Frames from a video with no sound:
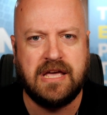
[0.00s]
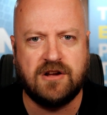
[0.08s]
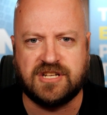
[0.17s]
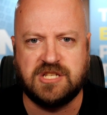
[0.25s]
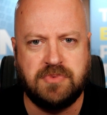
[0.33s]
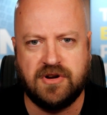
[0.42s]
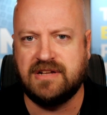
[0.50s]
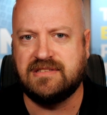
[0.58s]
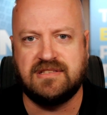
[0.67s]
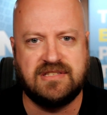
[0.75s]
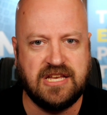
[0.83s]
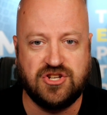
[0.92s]
years experience
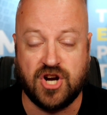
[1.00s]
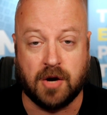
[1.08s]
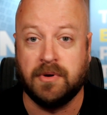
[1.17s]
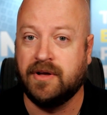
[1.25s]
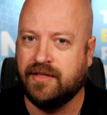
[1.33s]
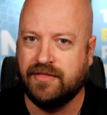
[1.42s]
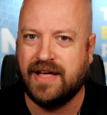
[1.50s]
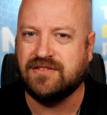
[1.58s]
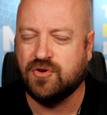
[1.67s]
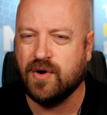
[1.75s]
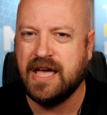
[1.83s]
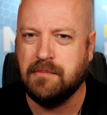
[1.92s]
in C#, that's
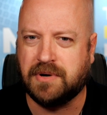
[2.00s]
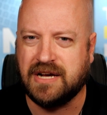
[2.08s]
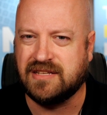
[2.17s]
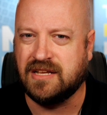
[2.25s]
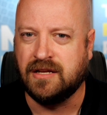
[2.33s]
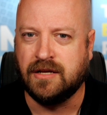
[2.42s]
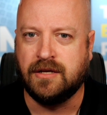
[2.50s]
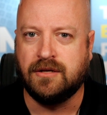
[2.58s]
great, but is it